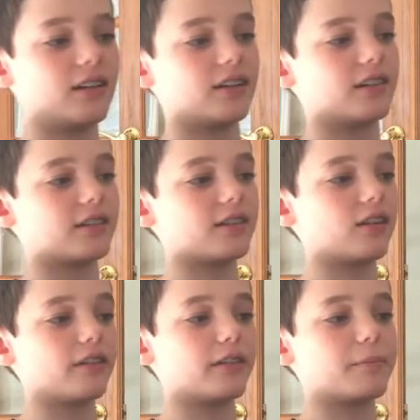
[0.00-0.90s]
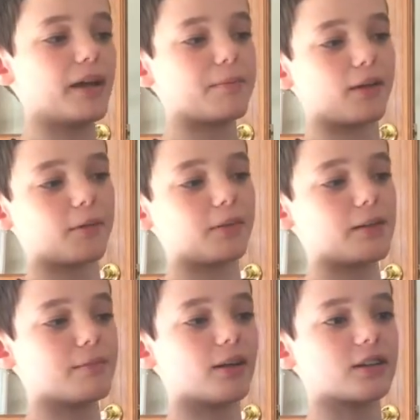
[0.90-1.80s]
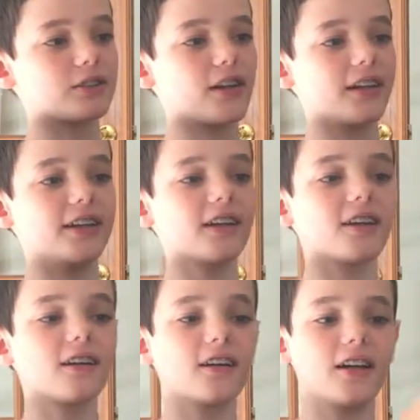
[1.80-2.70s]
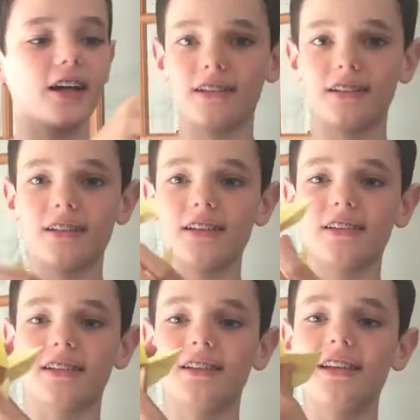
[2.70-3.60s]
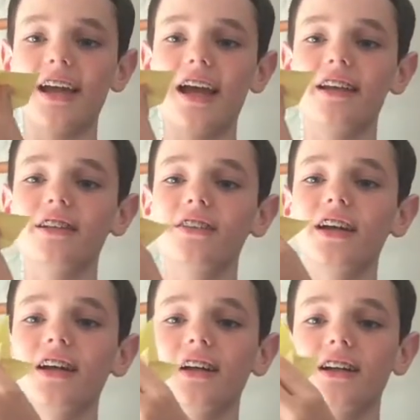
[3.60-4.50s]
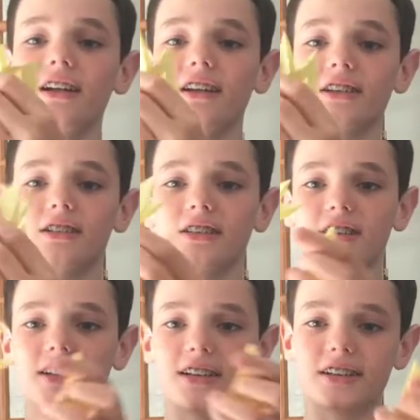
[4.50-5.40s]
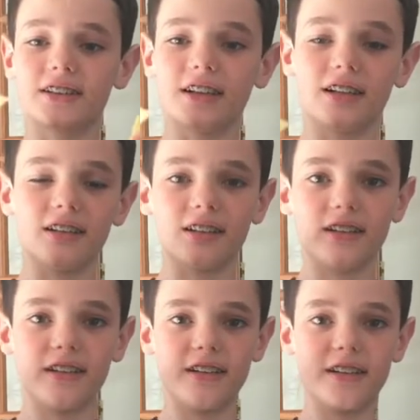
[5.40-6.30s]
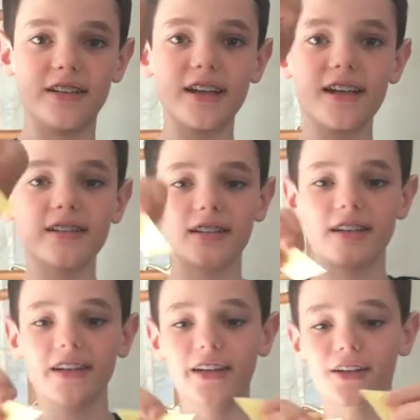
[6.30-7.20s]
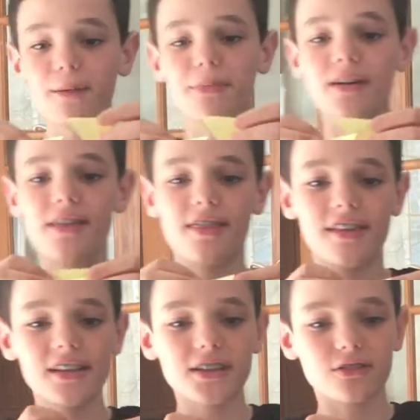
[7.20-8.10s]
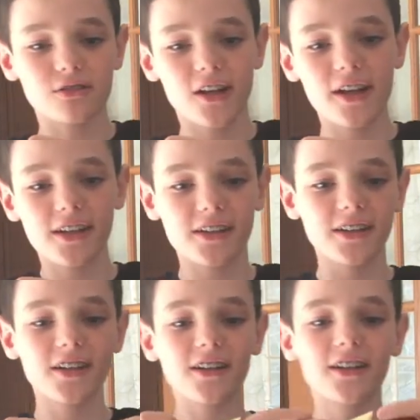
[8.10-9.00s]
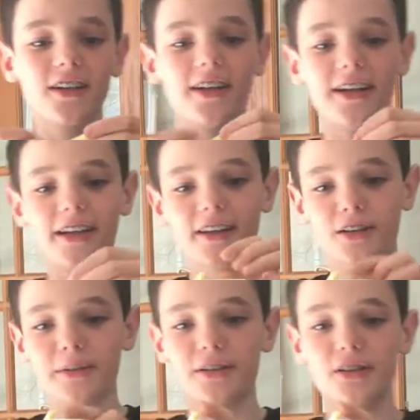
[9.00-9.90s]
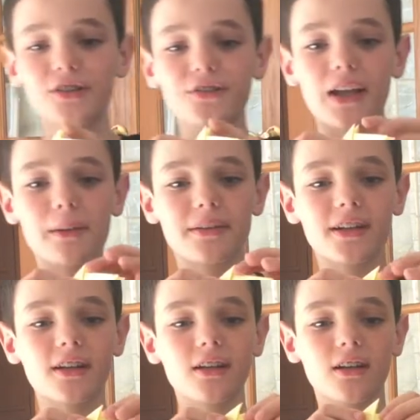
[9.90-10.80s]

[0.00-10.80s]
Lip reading: so the paper airplane part is right here. This is the end of it, so it's like this little indent. Then you're gonna put this right here. There should be 2 flaps here.